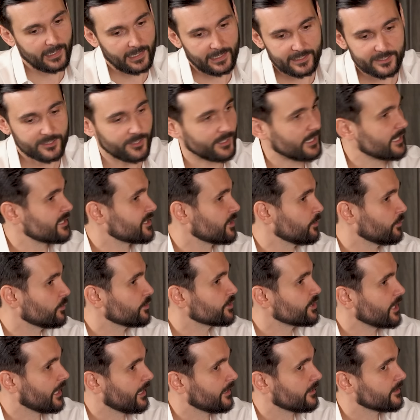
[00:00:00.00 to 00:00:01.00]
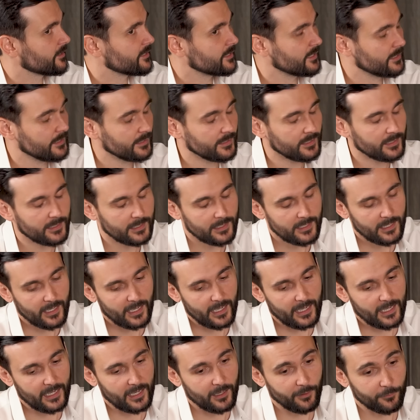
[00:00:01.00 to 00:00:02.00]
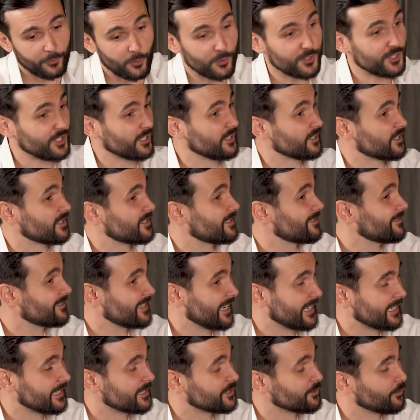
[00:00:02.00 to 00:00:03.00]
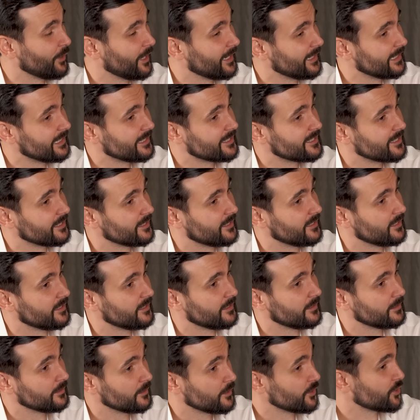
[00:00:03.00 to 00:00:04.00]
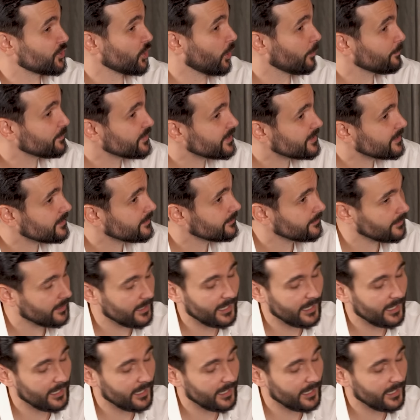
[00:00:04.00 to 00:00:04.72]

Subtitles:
that school or charity. Of course, you can just take it directly to the shops.